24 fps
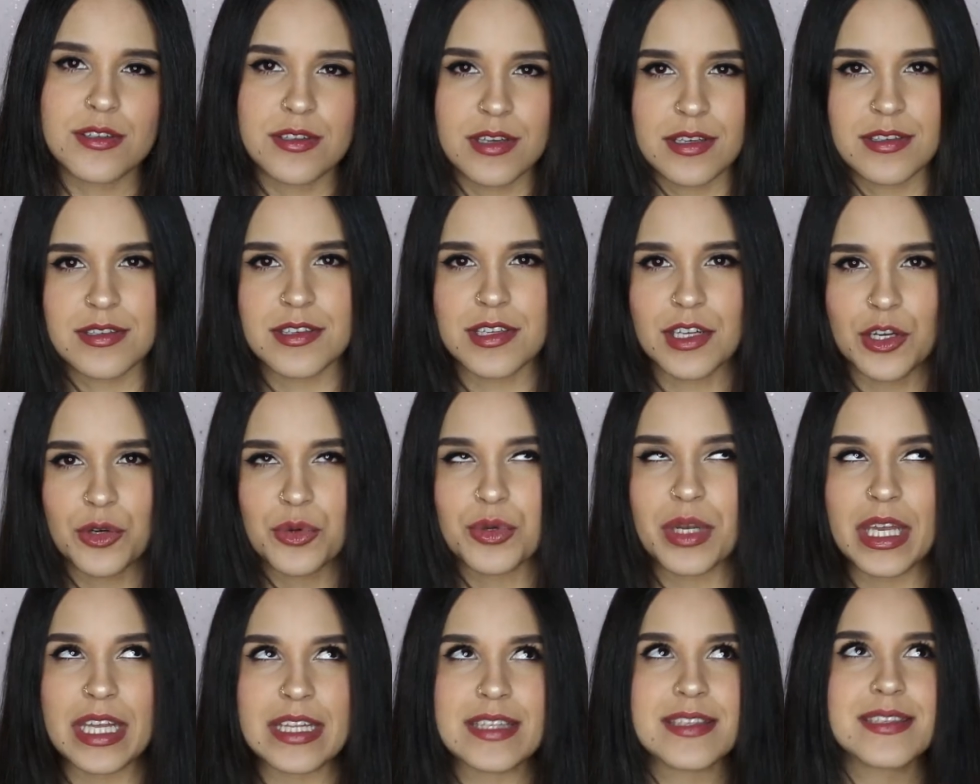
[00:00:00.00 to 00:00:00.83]
doesn't
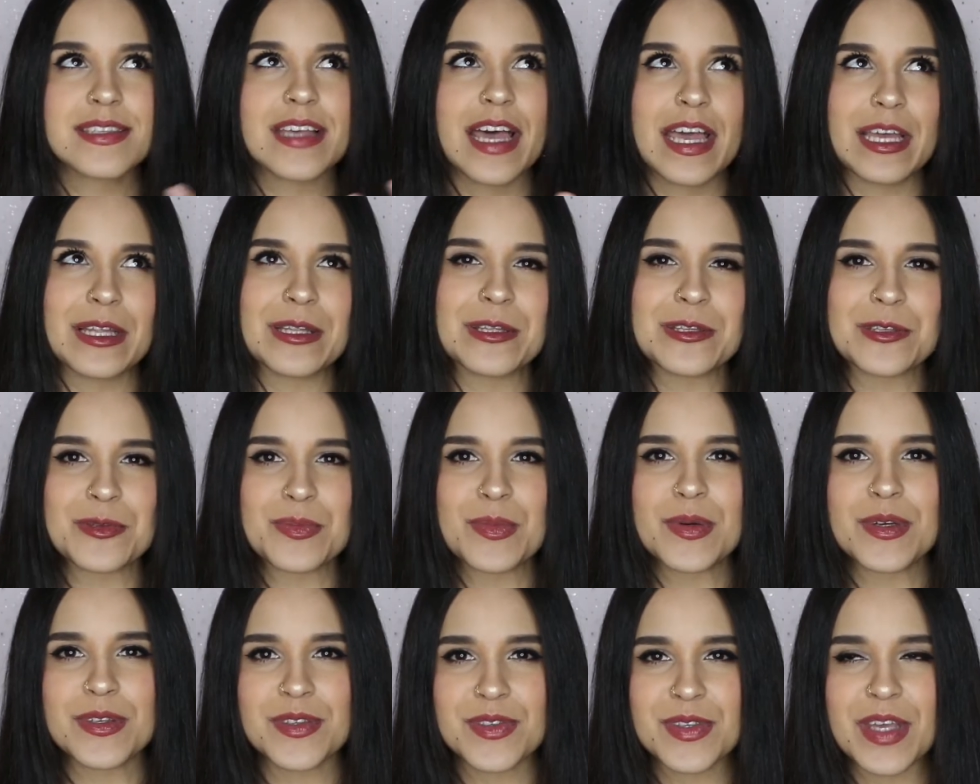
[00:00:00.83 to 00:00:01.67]
create silence
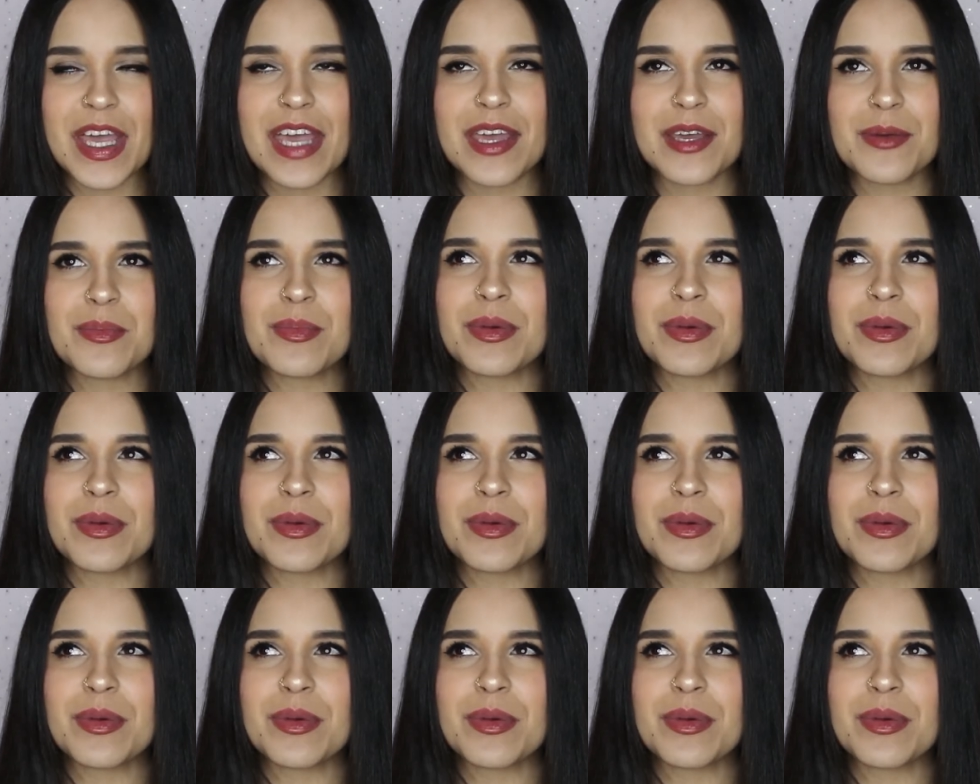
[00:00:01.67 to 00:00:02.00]
per se,